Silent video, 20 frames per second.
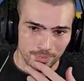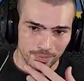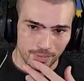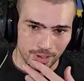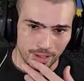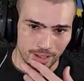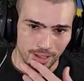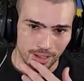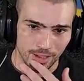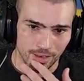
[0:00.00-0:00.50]

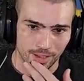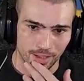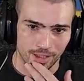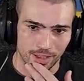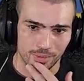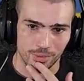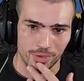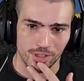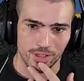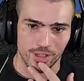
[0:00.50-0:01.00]
Uh, I think
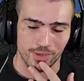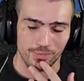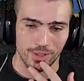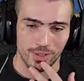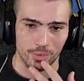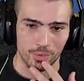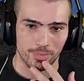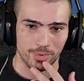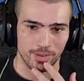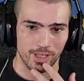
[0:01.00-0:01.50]
he was if he
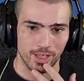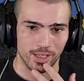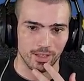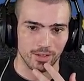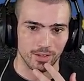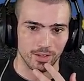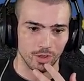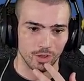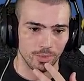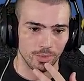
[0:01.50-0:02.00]
was playing
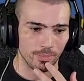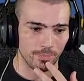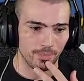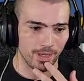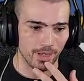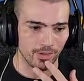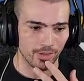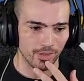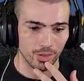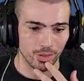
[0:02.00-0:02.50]
a little bit
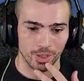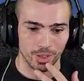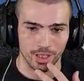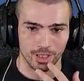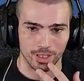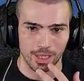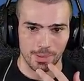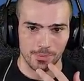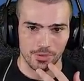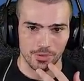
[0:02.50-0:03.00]
better, you would have
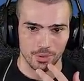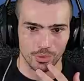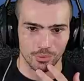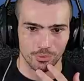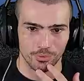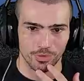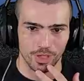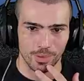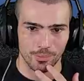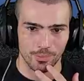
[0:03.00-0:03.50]
collapsed your own
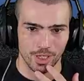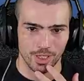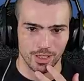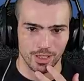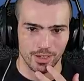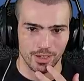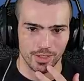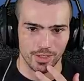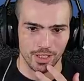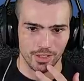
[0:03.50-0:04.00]
frame right
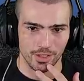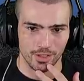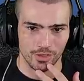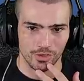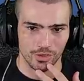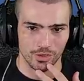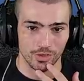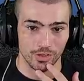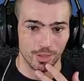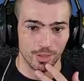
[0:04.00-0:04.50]
there, and he could have
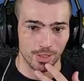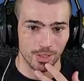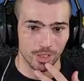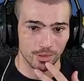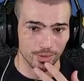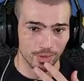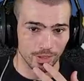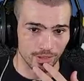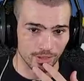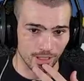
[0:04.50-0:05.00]
started coming in
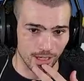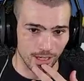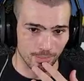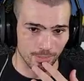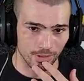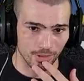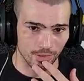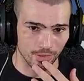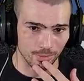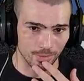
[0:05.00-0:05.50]
over the top a
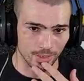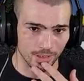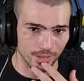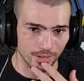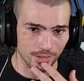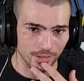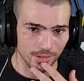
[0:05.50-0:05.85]
little bit.